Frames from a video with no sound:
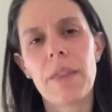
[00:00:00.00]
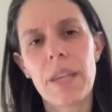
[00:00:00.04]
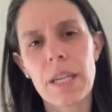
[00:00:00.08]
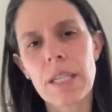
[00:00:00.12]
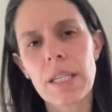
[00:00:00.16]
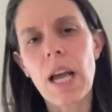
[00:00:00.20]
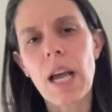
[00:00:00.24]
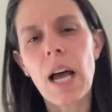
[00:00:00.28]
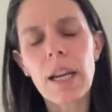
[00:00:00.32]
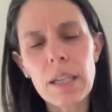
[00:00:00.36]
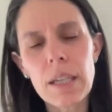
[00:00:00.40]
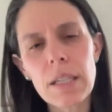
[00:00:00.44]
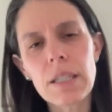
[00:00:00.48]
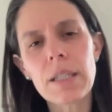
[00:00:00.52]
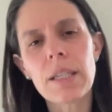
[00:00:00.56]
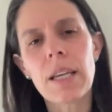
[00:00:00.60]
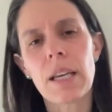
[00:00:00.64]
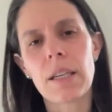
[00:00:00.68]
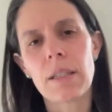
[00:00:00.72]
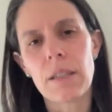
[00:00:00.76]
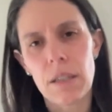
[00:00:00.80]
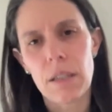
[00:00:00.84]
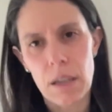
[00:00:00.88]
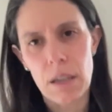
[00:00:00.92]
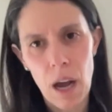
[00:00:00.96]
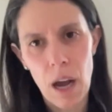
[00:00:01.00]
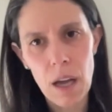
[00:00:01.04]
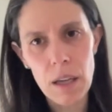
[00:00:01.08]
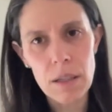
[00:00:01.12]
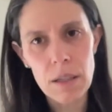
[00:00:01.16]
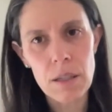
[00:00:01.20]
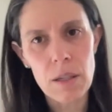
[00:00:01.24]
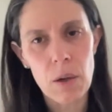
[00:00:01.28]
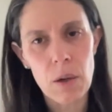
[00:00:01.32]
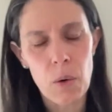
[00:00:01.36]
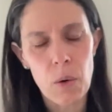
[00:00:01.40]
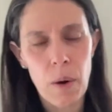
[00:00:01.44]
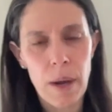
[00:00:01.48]
this unintended
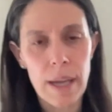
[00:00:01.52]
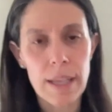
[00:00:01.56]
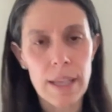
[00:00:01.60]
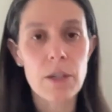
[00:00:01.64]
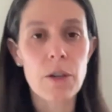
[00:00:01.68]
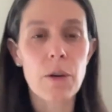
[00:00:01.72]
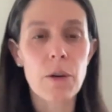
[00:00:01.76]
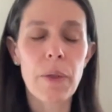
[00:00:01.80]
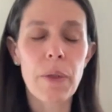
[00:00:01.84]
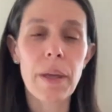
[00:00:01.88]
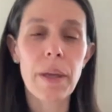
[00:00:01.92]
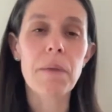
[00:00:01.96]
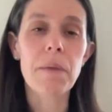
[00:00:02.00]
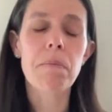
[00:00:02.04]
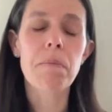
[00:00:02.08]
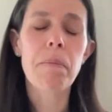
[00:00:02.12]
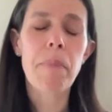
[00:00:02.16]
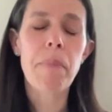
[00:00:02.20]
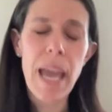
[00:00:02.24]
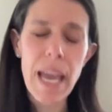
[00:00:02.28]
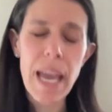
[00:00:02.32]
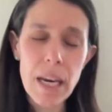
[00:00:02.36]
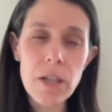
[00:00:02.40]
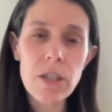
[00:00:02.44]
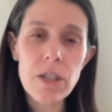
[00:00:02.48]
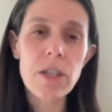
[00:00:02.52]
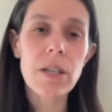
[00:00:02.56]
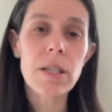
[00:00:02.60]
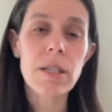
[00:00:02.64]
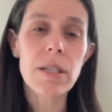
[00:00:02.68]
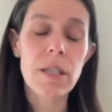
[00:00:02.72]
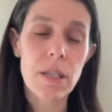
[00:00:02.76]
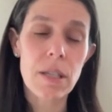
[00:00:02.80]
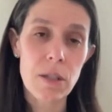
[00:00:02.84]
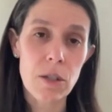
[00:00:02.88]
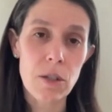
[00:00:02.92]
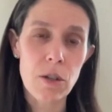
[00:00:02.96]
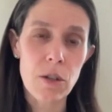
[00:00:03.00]
consequence, or that
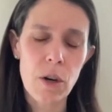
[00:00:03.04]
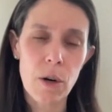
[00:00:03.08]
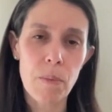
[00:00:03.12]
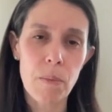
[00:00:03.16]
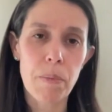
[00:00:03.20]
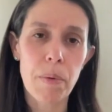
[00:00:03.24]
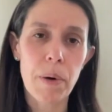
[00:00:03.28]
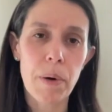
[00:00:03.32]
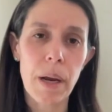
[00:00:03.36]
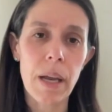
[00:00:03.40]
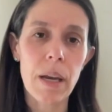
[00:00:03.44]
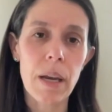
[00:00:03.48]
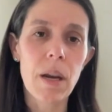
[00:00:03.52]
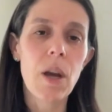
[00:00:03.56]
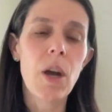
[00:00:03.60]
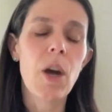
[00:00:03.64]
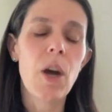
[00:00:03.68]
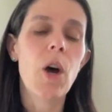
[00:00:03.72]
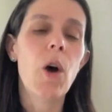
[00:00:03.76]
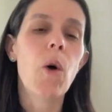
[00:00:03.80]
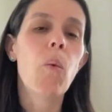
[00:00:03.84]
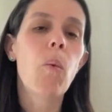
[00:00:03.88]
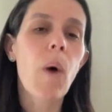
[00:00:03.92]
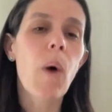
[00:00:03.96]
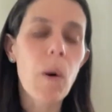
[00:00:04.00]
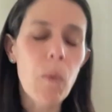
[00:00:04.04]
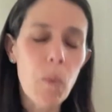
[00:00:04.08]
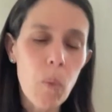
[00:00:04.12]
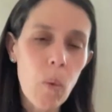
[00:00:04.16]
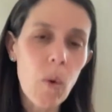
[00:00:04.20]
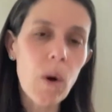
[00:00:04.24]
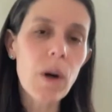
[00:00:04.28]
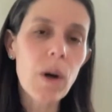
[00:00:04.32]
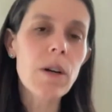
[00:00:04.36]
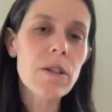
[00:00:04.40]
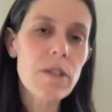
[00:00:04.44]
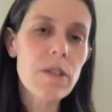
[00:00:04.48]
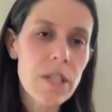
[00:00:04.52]
patients interpret what
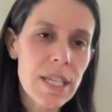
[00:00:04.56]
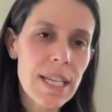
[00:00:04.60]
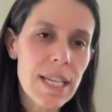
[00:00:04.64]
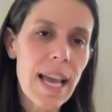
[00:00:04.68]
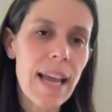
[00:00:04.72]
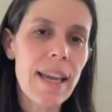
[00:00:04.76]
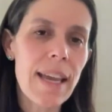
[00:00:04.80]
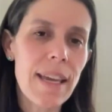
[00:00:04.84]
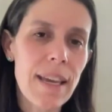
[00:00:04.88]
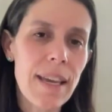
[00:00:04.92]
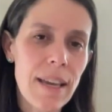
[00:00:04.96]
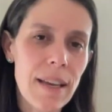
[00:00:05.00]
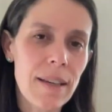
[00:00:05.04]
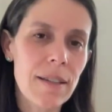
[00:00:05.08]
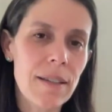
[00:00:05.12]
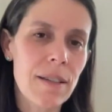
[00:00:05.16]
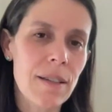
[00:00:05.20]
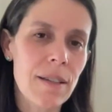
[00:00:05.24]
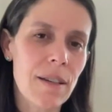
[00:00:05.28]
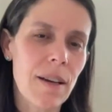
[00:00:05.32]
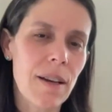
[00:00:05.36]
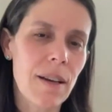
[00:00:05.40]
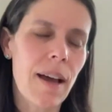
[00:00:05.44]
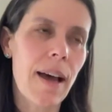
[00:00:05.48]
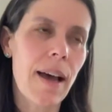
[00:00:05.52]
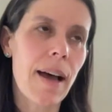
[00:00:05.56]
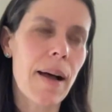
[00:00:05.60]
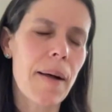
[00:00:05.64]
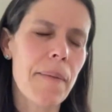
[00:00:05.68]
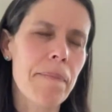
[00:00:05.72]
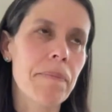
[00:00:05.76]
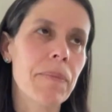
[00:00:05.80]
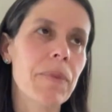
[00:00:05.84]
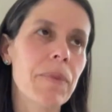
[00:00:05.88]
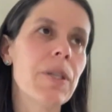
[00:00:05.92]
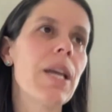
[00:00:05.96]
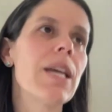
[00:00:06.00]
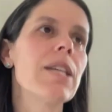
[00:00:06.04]
we're saying
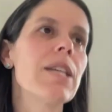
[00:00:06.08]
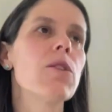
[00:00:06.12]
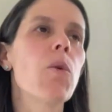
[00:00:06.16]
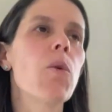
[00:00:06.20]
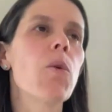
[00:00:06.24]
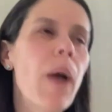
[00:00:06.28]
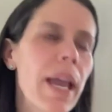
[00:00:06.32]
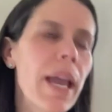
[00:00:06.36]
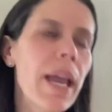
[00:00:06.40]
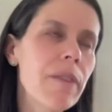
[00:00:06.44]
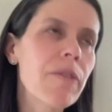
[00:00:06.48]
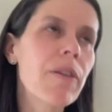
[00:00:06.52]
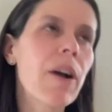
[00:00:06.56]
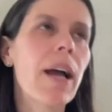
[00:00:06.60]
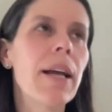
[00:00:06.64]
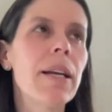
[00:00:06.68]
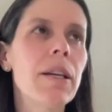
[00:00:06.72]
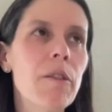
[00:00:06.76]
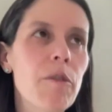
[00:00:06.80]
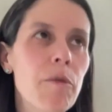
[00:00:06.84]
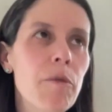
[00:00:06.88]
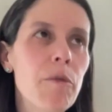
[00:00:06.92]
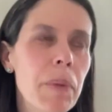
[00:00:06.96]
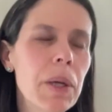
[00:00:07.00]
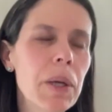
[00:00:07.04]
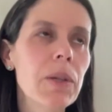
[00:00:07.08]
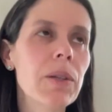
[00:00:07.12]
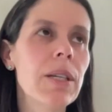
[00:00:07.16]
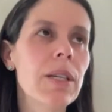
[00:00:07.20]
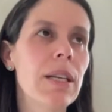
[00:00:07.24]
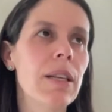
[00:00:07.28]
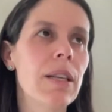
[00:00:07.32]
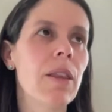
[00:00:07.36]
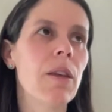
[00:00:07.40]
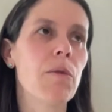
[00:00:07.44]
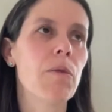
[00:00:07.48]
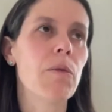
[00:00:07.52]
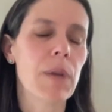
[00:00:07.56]
as a way of kind of
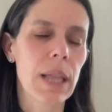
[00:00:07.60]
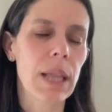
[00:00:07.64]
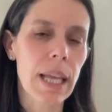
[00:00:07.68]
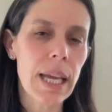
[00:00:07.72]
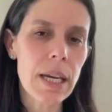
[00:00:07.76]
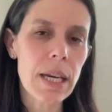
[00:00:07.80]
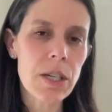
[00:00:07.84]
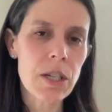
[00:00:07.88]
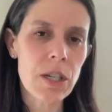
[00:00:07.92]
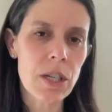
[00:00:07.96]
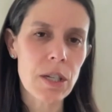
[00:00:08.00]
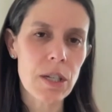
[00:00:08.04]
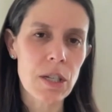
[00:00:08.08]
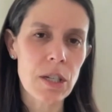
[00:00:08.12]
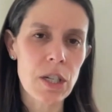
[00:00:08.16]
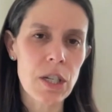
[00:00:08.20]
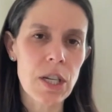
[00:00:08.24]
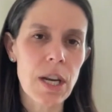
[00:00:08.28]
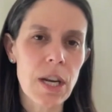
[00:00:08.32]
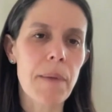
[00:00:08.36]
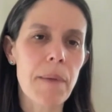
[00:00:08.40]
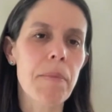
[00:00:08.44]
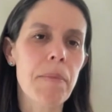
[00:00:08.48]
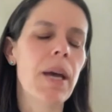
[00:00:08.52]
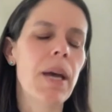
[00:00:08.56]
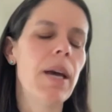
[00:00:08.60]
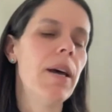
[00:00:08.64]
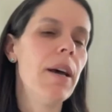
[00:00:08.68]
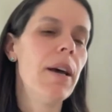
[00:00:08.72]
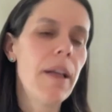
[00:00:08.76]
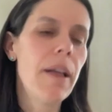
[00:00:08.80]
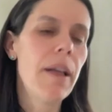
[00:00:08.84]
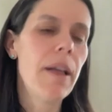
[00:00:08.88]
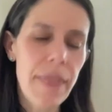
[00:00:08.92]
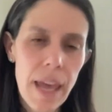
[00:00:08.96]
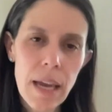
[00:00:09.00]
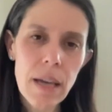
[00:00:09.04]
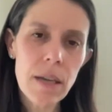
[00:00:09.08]
building the relationship.
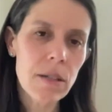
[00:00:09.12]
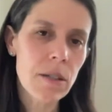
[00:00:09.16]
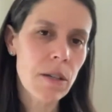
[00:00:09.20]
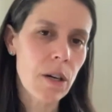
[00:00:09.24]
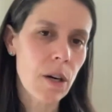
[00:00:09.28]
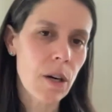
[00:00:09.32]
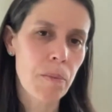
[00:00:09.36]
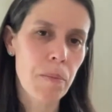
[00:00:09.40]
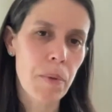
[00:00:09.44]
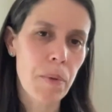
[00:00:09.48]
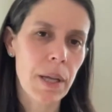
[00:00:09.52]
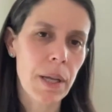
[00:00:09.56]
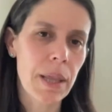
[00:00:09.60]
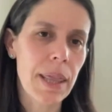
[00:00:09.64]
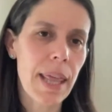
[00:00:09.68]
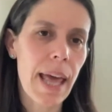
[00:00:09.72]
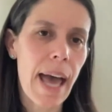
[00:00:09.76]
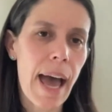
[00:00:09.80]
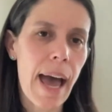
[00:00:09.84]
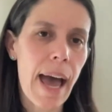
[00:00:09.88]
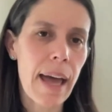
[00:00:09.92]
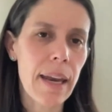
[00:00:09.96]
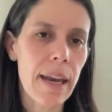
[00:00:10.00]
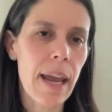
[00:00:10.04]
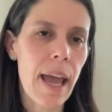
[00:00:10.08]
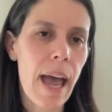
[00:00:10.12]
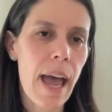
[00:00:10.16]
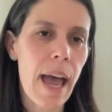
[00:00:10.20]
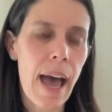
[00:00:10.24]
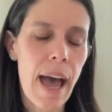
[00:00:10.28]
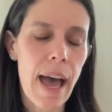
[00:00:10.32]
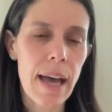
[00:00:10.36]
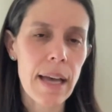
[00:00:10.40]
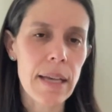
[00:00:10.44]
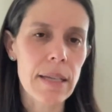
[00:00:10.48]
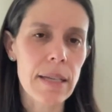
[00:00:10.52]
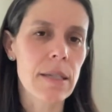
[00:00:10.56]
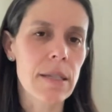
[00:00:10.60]
They interpret that
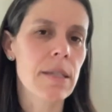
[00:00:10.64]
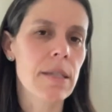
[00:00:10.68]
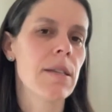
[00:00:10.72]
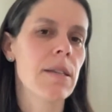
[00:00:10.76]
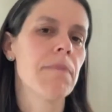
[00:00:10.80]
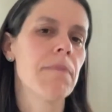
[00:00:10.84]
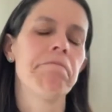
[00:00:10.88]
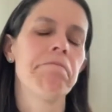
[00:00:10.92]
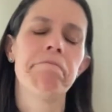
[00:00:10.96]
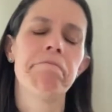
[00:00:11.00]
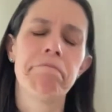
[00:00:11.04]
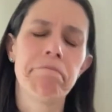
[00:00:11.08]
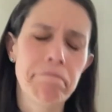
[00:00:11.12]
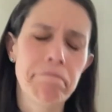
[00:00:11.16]
as,